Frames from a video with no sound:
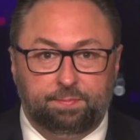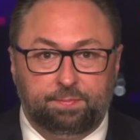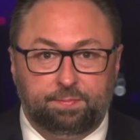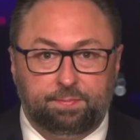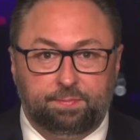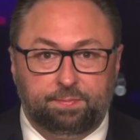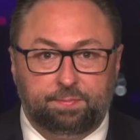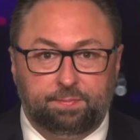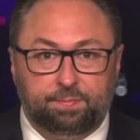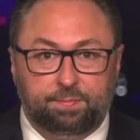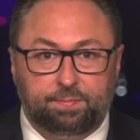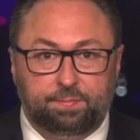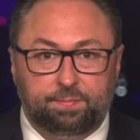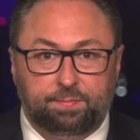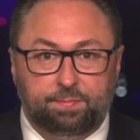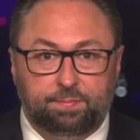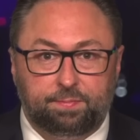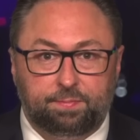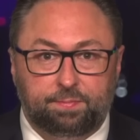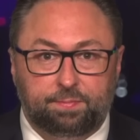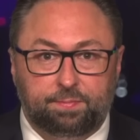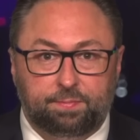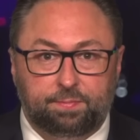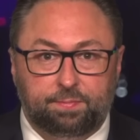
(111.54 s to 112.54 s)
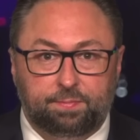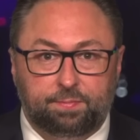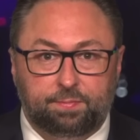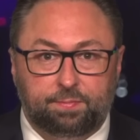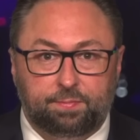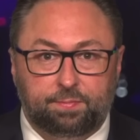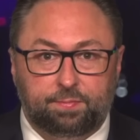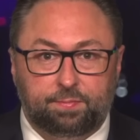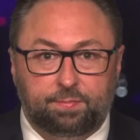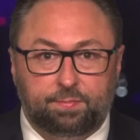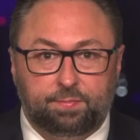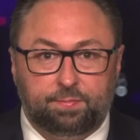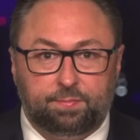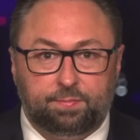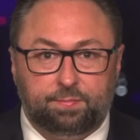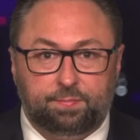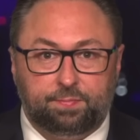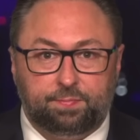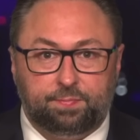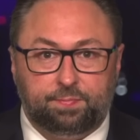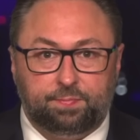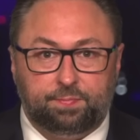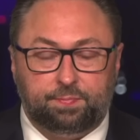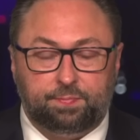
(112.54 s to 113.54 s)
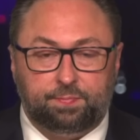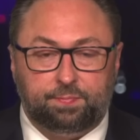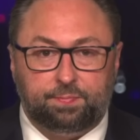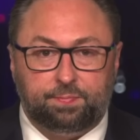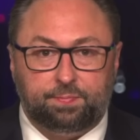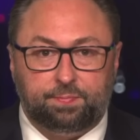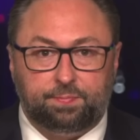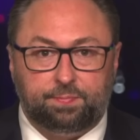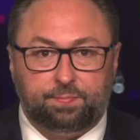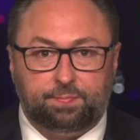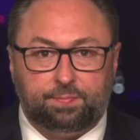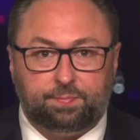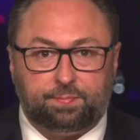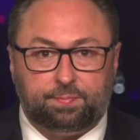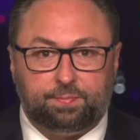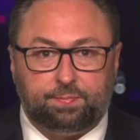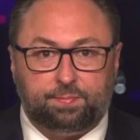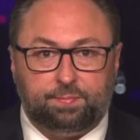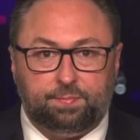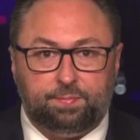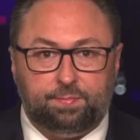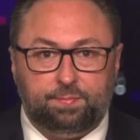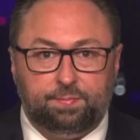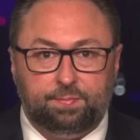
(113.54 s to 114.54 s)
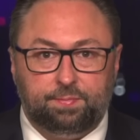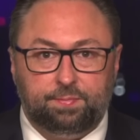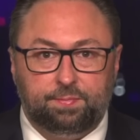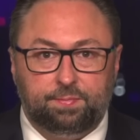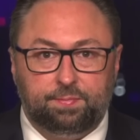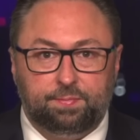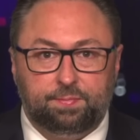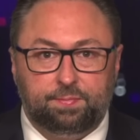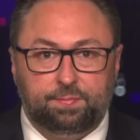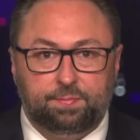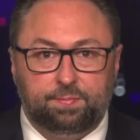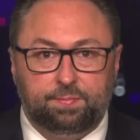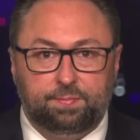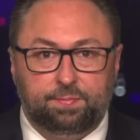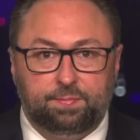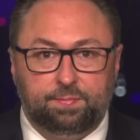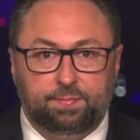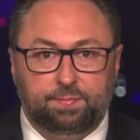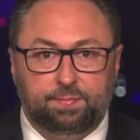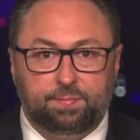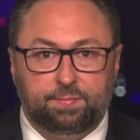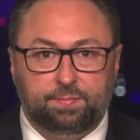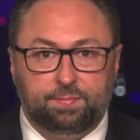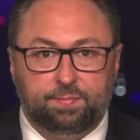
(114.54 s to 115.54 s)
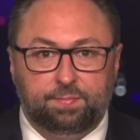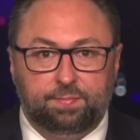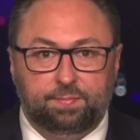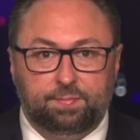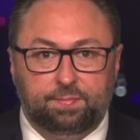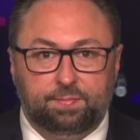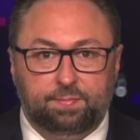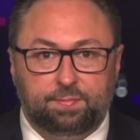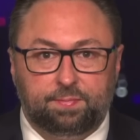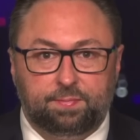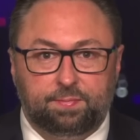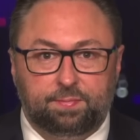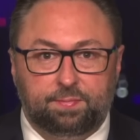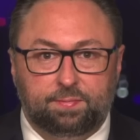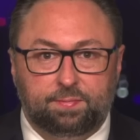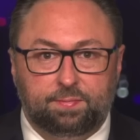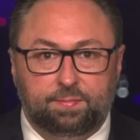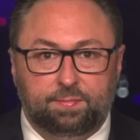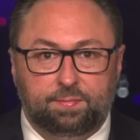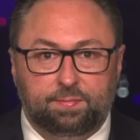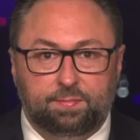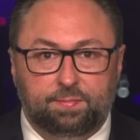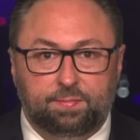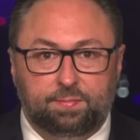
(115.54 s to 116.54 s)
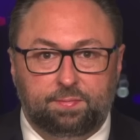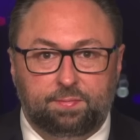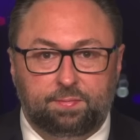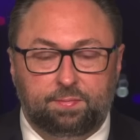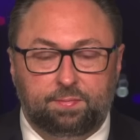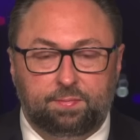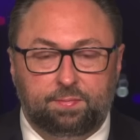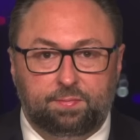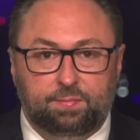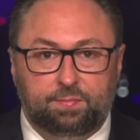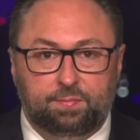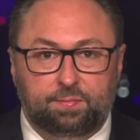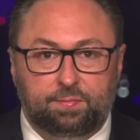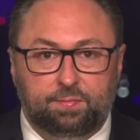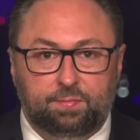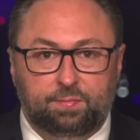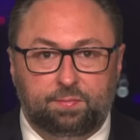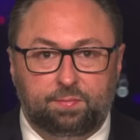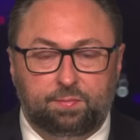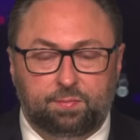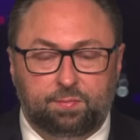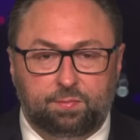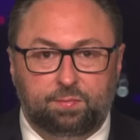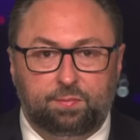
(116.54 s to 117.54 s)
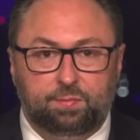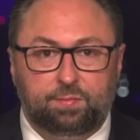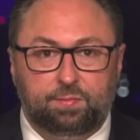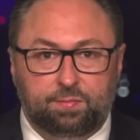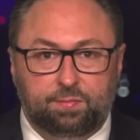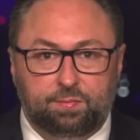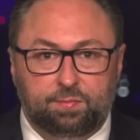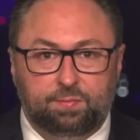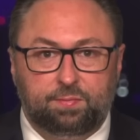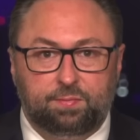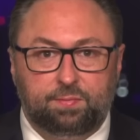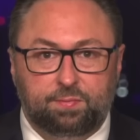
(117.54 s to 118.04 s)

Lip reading: This person isn't speaking.